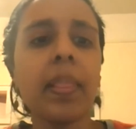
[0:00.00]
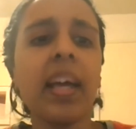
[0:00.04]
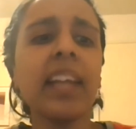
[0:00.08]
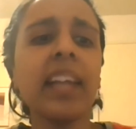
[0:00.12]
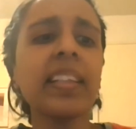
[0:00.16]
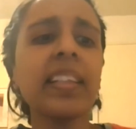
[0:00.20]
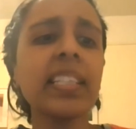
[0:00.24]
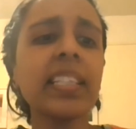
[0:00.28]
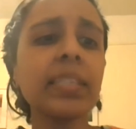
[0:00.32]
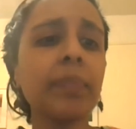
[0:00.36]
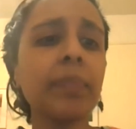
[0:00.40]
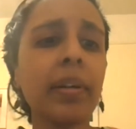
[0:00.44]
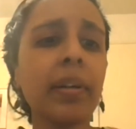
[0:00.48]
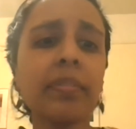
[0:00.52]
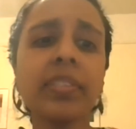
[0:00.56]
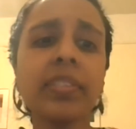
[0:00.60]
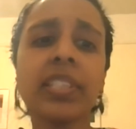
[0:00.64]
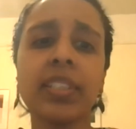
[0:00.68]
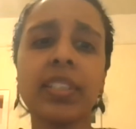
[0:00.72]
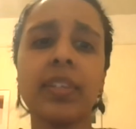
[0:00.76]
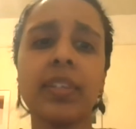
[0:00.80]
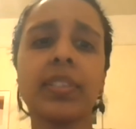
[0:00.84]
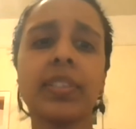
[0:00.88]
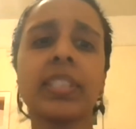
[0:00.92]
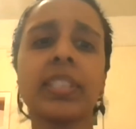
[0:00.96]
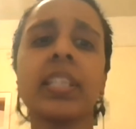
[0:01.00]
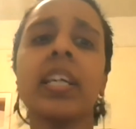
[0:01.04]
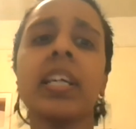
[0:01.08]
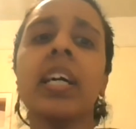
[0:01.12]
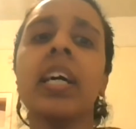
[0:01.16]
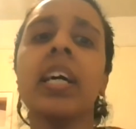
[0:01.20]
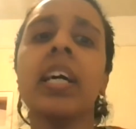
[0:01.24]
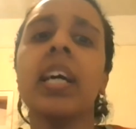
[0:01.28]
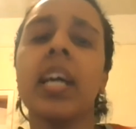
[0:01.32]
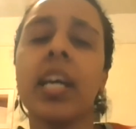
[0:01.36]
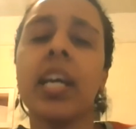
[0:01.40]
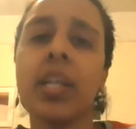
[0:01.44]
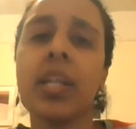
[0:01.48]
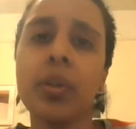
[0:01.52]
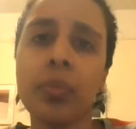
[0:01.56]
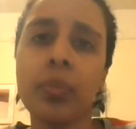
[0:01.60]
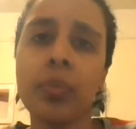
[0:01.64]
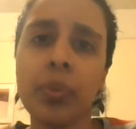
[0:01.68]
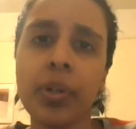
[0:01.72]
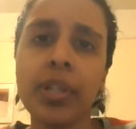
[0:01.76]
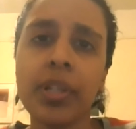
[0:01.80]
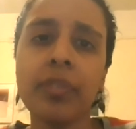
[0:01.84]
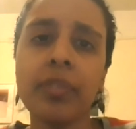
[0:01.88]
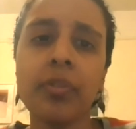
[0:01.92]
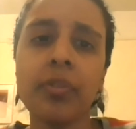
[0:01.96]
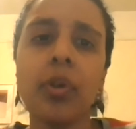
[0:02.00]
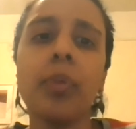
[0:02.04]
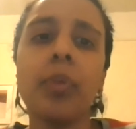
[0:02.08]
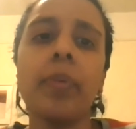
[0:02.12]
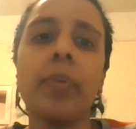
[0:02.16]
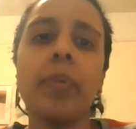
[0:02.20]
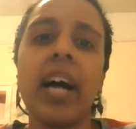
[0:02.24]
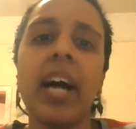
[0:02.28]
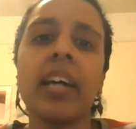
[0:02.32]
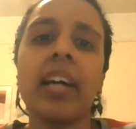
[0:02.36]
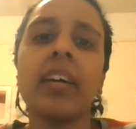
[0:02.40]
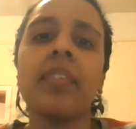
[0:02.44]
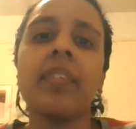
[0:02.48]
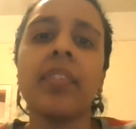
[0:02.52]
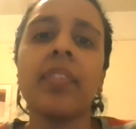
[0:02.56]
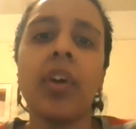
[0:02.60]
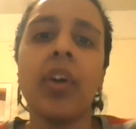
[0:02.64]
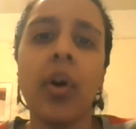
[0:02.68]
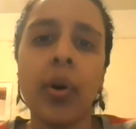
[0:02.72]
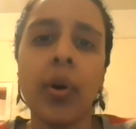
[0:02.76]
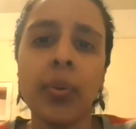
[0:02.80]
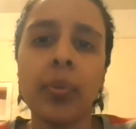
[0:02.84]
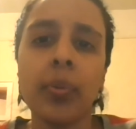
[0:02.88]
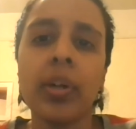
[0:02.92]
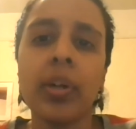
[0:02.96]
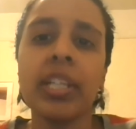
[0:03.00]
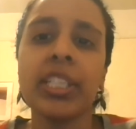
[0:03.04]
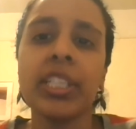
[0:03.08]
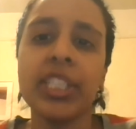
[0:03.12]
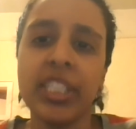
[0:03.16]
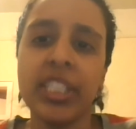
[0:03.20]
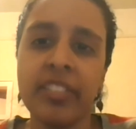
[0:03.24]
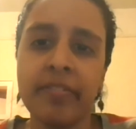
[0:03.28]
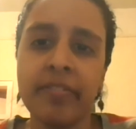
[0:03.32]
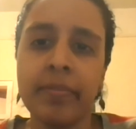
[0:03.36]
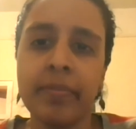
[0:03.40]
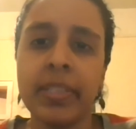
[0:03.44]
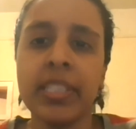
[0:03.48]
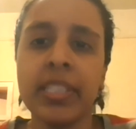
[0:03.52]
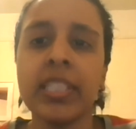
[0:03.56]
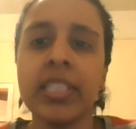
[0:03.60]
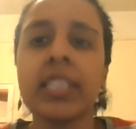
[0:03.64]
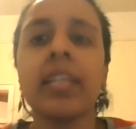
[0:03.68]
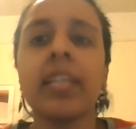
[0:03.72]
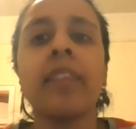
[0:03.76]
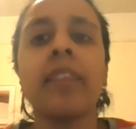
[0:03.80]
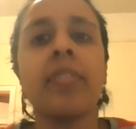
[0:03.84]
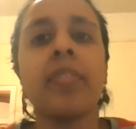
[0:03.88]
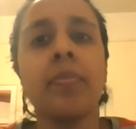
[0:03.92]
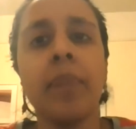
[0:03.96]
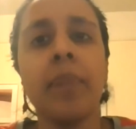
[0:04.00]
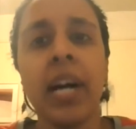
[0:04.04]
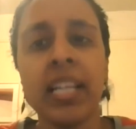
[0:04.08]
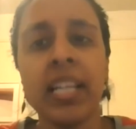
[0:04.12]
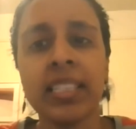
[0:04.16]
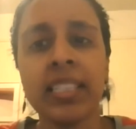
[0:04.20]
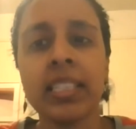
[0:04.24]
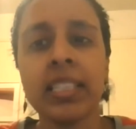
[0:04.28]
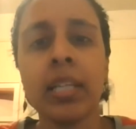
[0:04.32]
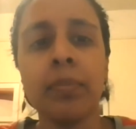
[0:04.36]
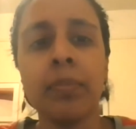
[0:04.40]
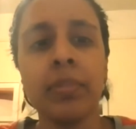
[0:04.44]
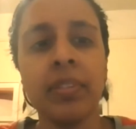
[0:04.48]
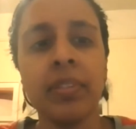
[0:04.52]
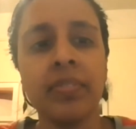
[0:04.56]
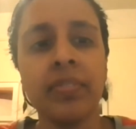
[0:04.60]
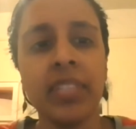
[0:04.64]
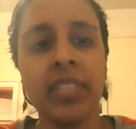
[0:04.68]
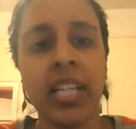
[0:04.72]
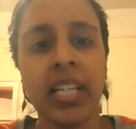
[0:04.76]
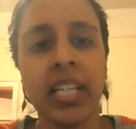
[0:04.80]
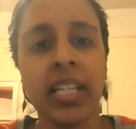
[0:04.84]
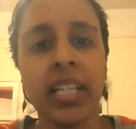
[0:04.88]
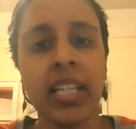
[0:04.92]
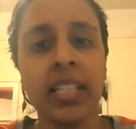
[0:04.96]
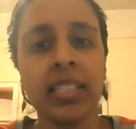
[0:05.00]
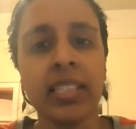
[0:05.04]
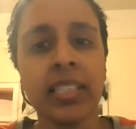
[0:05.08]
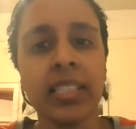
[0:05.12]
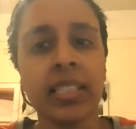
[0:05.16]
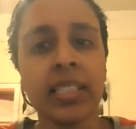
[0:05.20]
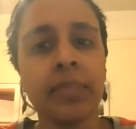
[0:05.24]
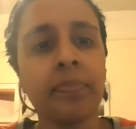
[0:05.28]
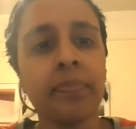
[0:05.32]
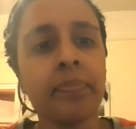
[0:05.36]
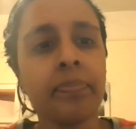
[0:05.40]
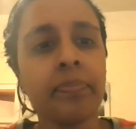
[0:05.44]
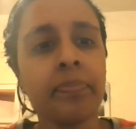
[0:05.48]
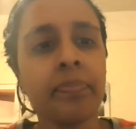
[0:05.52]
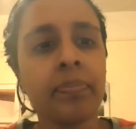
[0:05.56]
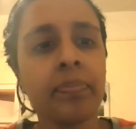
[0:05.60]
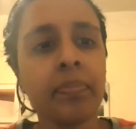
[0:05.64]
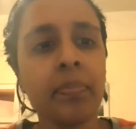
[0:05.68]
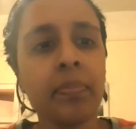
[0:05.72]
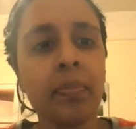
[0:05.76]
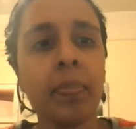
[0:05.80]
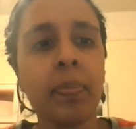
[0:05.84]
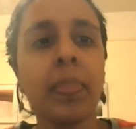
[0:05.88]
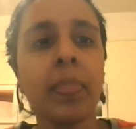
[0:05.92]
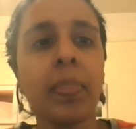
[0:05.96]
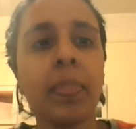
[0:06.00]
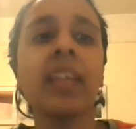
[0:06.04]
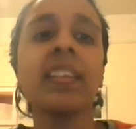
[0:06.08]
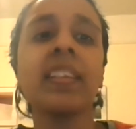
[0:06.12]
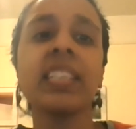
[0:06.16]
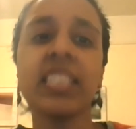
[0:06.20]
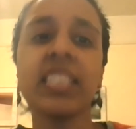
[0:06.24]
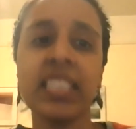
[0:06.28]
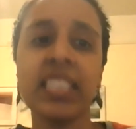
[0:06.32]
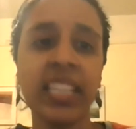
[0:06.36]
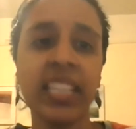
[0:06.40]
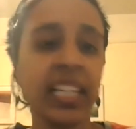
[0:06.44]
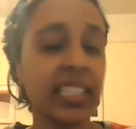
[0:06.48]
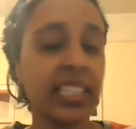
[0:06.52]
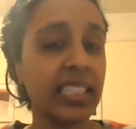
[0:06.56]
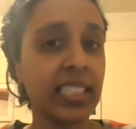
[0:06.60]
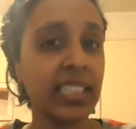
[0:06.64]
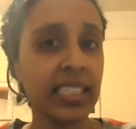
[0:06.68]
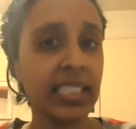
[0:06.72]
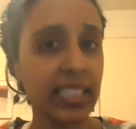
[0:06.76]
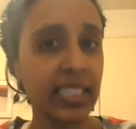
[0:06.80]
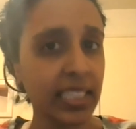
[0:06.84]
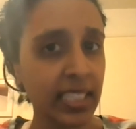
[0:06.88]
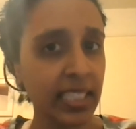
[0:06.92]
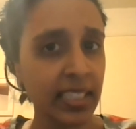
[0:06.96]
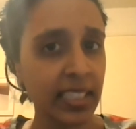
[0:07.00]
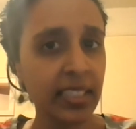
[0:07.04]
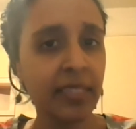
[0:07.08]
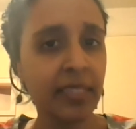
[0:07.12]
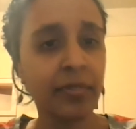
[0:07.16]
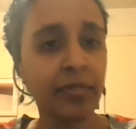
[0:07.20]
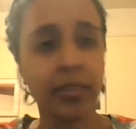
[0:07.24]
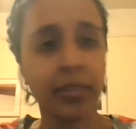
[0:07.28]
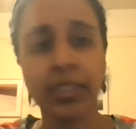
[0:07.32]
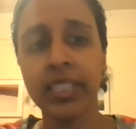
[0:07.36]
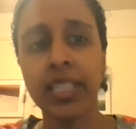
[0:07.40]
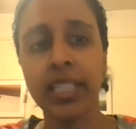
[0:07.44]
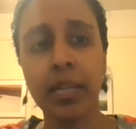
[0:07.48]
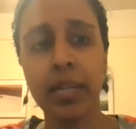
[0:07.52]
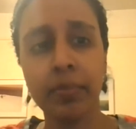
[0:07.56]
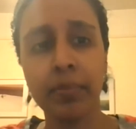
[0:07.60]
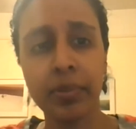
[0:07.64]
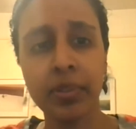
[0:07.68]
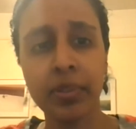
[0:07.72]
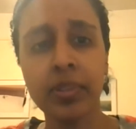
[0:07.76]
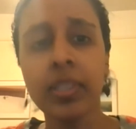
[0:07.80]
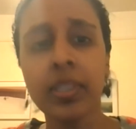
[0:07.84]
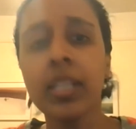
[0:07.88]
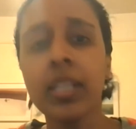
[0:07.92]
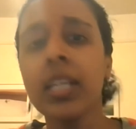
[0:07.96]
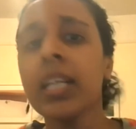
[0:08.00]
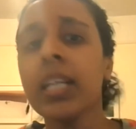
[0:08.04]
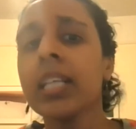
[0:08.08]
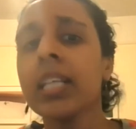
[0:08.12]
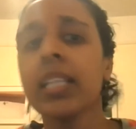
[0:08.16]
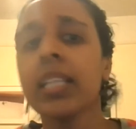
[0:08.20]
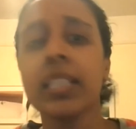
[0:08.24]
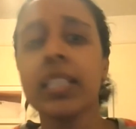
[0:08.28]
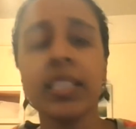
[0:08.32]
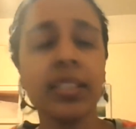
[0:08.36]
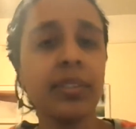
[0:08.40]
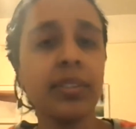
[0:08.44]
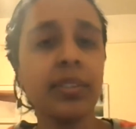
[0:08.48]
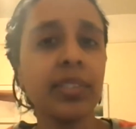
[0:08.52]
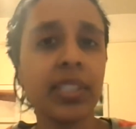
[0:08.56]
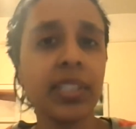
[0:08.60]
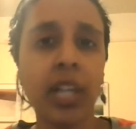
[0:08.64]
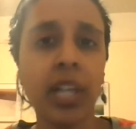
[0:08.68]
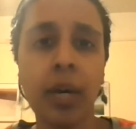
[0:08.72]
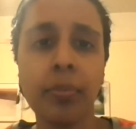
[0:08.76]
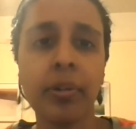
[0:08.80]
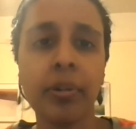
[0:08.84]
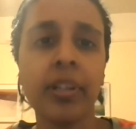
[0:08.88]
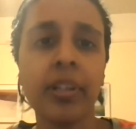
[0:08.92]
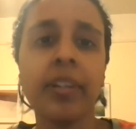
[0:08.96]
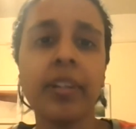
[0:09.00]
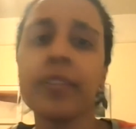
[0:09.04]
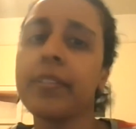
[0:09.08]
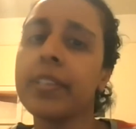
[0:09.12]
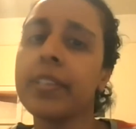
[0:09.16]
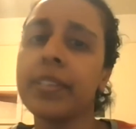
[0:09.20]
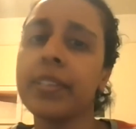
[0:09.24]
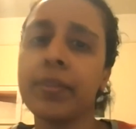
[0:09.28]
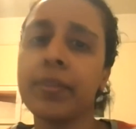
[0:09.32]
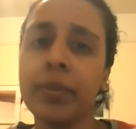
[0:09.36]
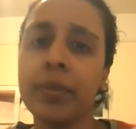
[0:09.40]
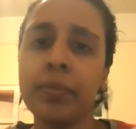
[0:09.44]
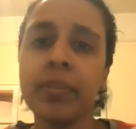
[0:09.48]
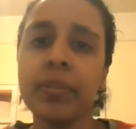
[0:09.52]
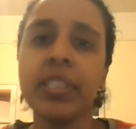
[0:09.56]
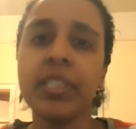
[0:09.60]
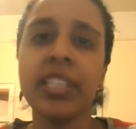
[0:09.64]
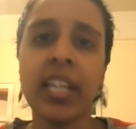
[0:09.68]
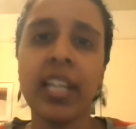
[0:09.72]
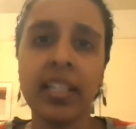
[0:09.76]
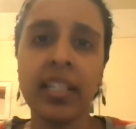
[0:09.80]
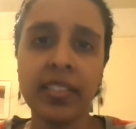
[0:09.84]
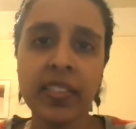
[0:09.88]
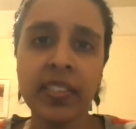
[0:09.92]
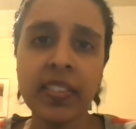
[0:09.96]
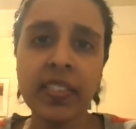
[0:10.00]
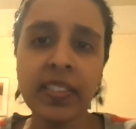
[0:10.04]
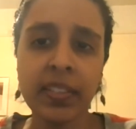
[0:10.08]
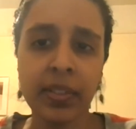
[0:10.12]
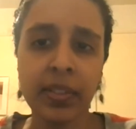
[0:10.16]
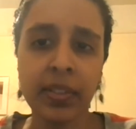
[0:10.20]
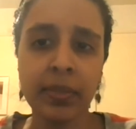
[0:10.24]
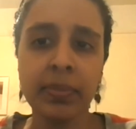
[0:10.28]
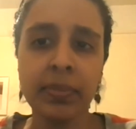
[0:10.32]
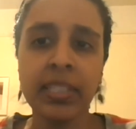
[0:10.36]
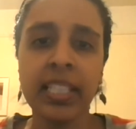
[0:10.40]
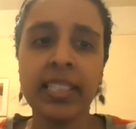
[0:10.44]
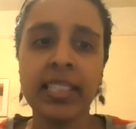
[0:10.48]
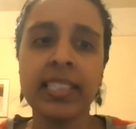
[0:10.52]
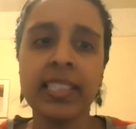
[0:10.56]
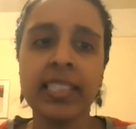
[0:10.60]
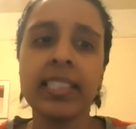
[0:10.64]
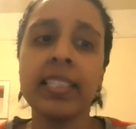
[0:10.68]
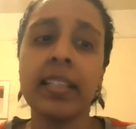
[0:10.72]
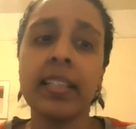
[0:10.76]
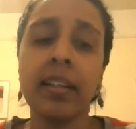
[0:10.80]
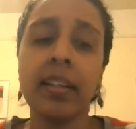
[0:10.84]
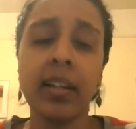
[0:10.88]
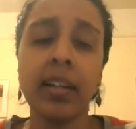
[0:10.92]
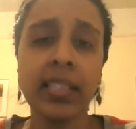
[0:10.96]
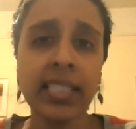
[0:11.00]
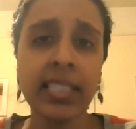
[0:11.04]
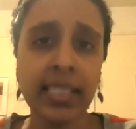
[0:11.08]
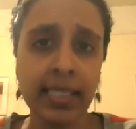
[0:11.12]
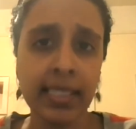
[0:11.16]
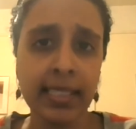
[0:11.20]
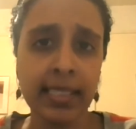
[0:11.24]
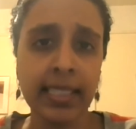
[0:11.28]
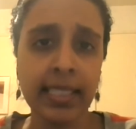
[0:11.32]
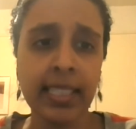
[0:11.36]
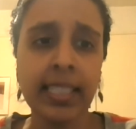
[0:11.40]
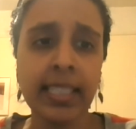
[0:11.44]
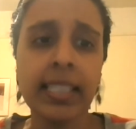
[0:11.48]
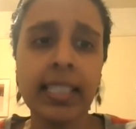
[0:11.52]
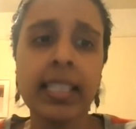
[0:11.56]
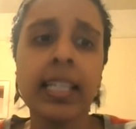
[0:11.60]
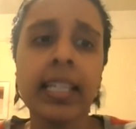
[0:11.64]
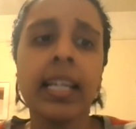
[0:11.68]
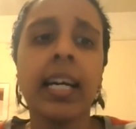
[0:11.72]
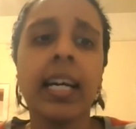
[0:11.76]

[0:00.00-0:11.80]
And this may result in a worrying rollback of the hard-won achievements of the past couple of decades. The CICC, for example, continues to operate under extremely challenging circumstances and hostility,